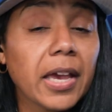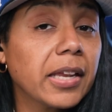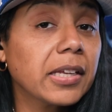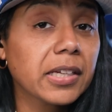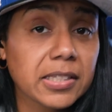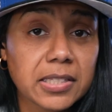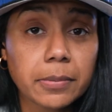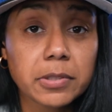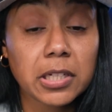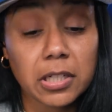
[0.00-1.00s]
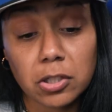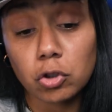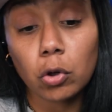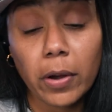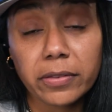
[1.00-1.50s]
and it accepts it and
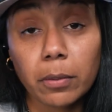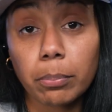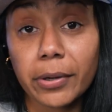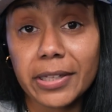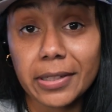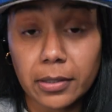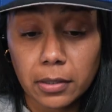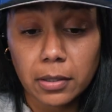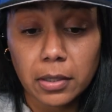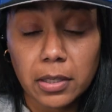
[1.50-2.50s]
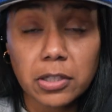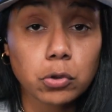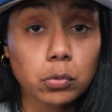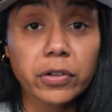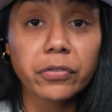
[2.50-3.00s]
you don't have to break it
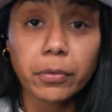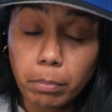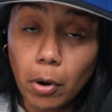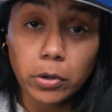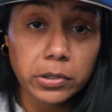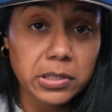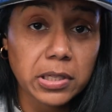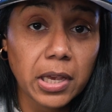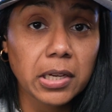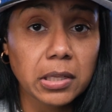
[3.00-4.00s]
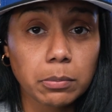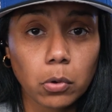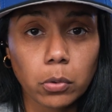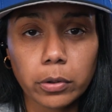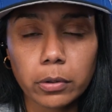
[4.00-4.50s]
into different parts
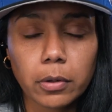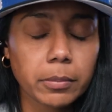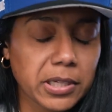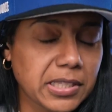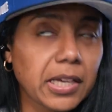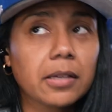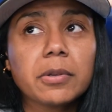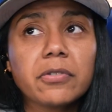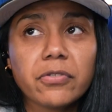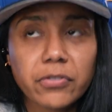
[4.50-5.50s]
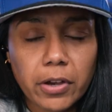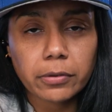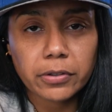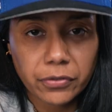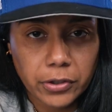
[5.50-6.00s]
anymore because that can be
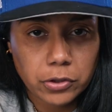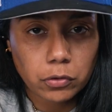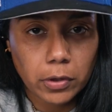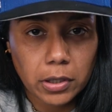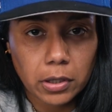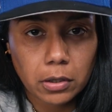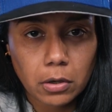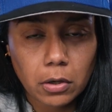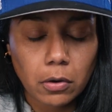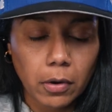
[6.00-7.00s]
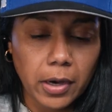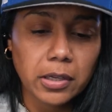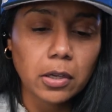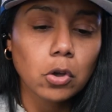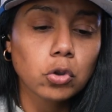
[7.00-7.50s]
very frustrating, right?